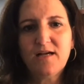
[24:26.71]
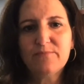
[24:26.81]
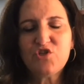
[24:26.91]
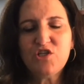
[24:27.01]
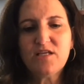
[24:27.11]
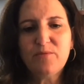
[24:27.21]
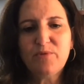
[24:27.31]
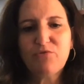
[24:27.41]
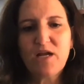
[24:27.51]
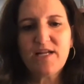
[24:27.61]
She's going to
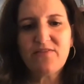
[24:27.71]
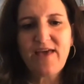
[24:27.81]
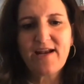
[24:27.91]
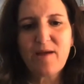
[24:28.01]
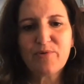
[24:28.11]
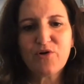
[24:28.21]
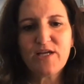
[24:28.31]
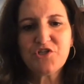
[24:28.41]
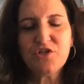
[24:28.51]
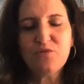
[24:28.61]
be running that
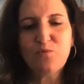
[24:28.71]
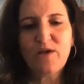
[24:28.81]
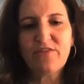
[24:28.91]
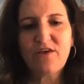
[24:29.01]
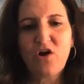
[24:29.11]
operation with